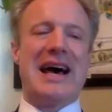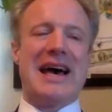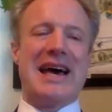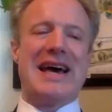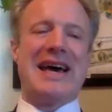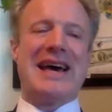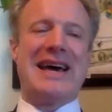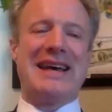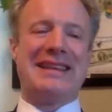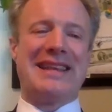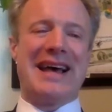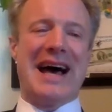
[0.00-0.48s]

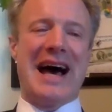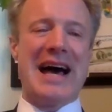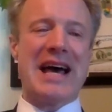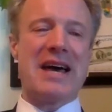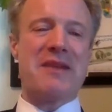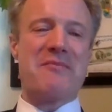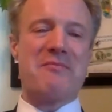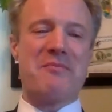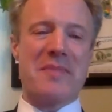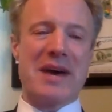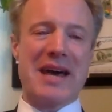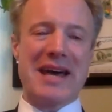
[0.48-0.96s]
And I
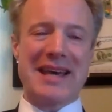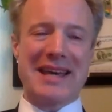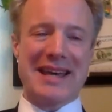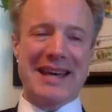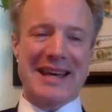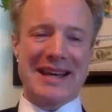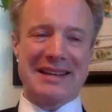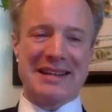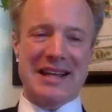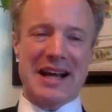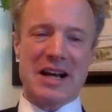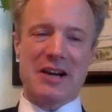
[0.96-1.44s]
am
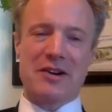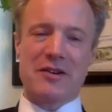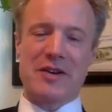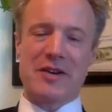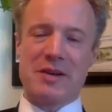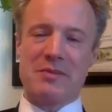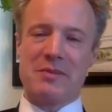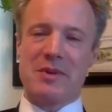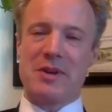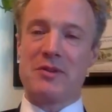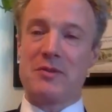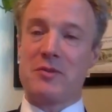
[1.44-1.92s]
making the
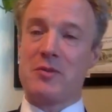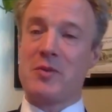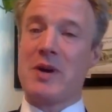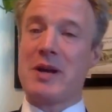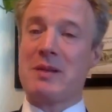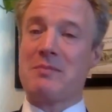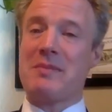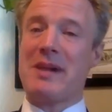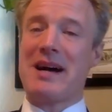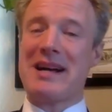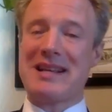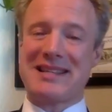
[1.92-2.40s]
agreement
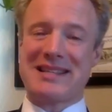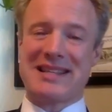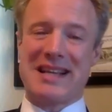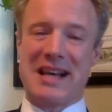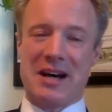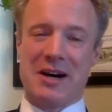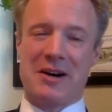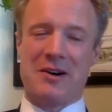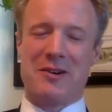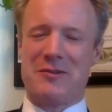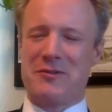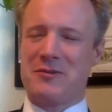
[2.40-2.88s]
with
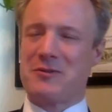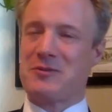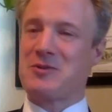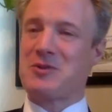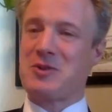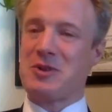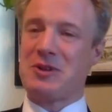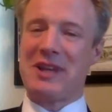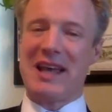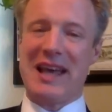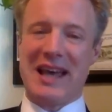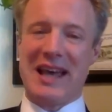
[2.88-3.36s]
myself
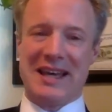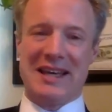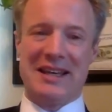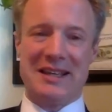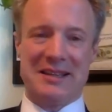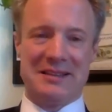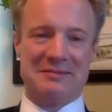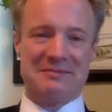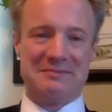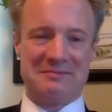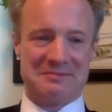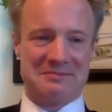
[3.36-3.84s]
today.